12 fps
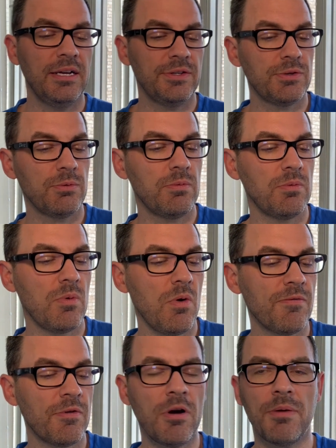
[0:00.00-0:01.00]
So
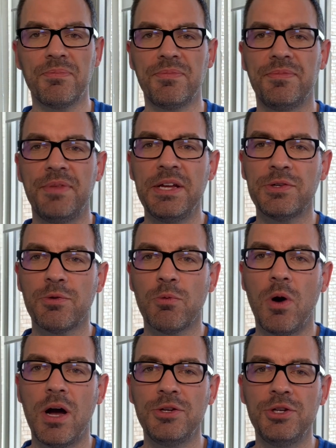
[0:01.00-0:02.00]
overall, thanks for
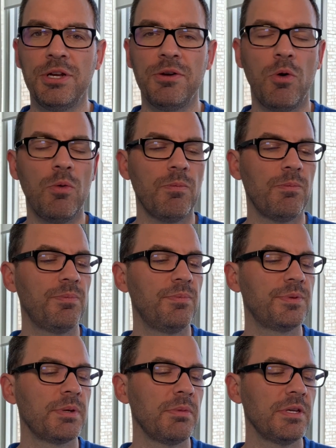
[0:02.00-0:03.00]
watching. Hope
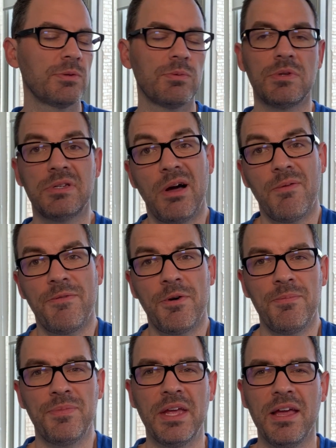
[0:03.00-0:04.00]
some of this was
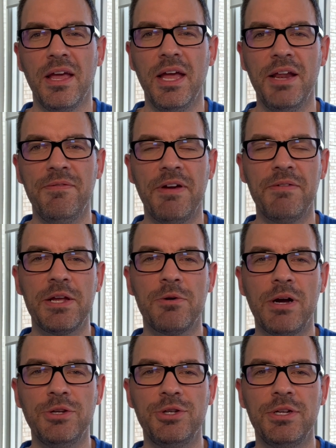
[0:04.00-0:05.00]
helpful. And if you have any
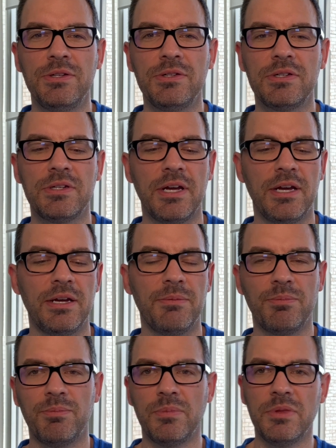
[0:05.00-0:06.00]
questions,
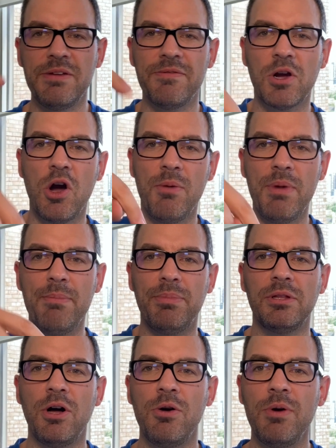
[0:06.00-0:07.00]
leave a comment
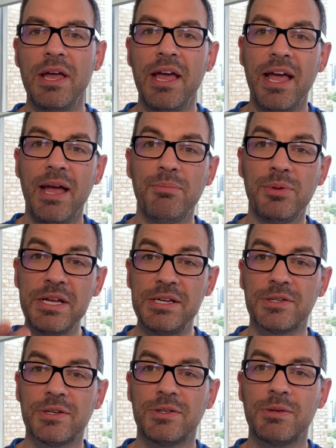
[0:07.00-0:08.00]
below. And
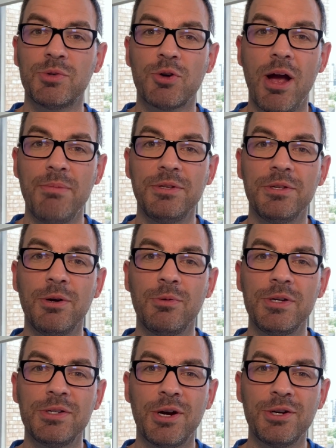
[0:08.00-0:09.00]
please subscribe to the
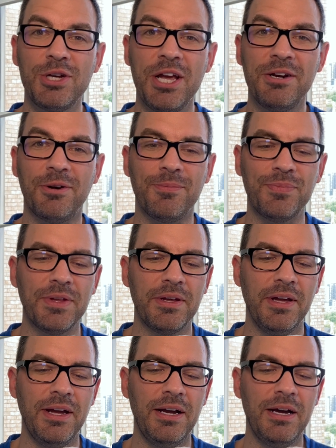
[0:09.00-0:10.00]
Goalie Czar channel
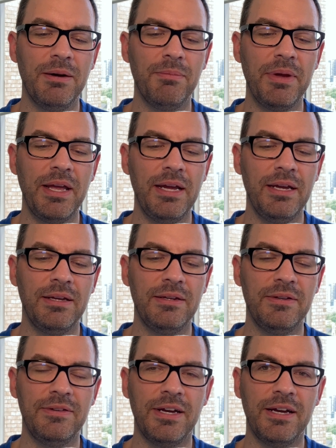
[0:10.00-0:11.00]

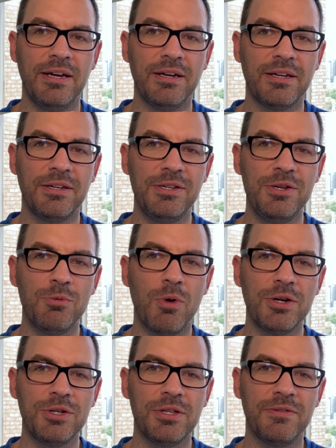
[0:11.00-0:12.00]
and continue
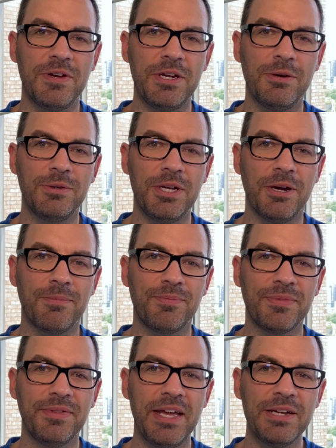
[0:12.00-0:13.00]
watching videos here.
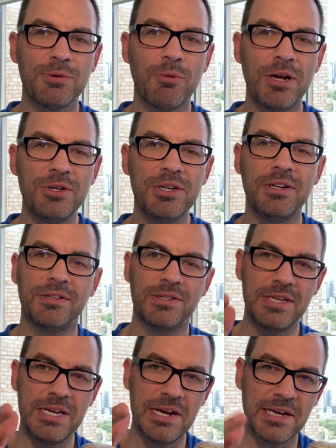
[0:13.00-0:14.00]
Thanks for watching.
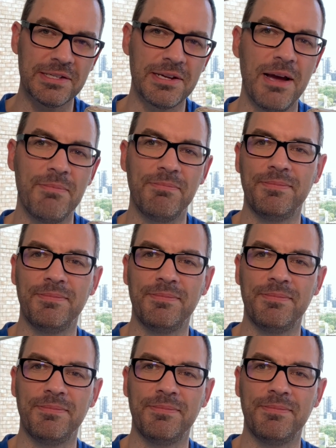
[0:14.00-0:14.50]
See you next time.